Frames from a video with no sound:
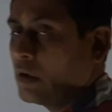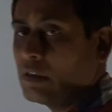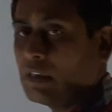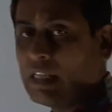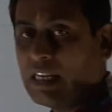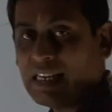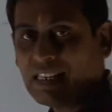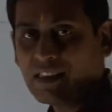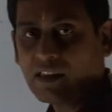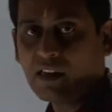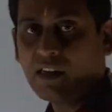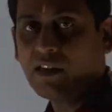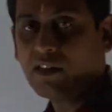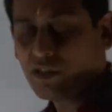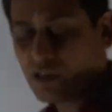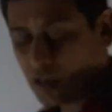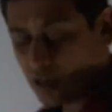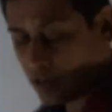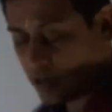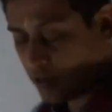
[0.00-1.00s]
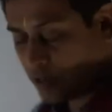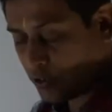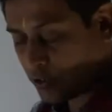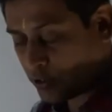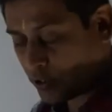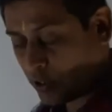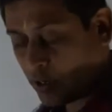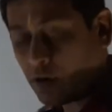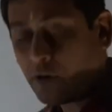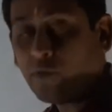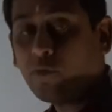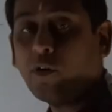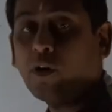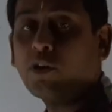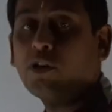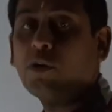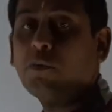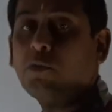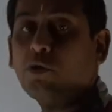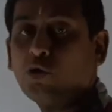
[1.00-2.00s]
This is the condition for
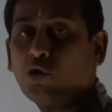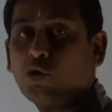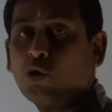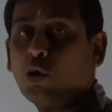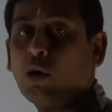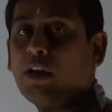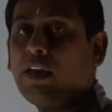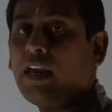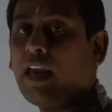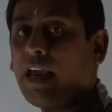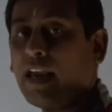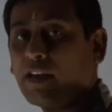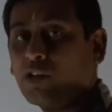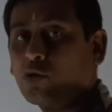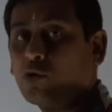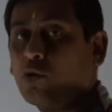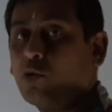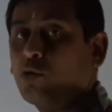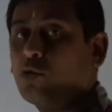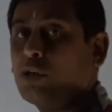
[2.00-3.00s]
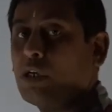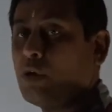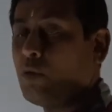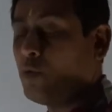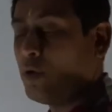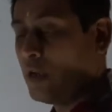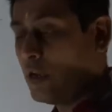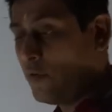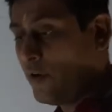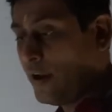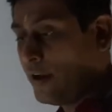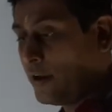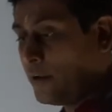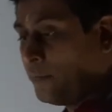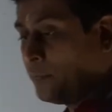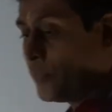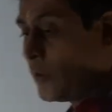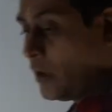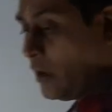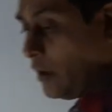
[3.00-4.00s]
the mutually exclusive event,
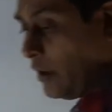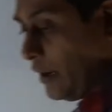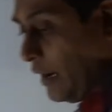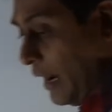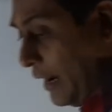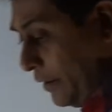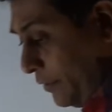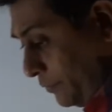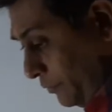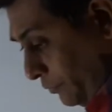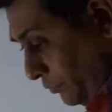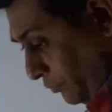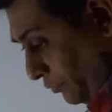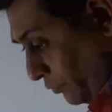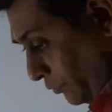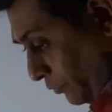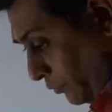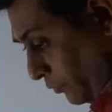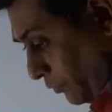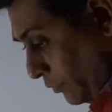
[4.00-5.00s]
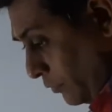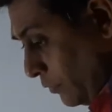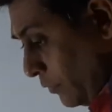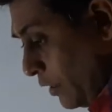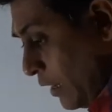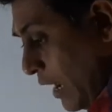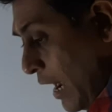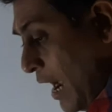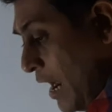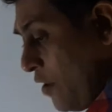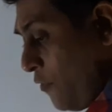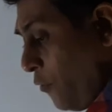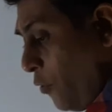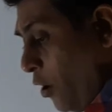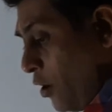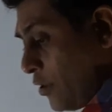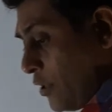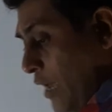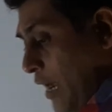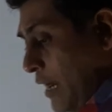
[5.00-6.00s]
right? And
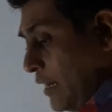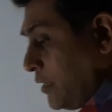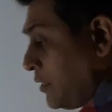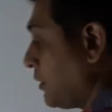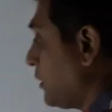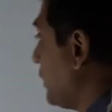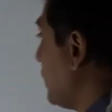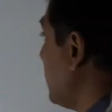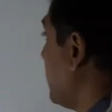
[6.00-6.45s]
for that, see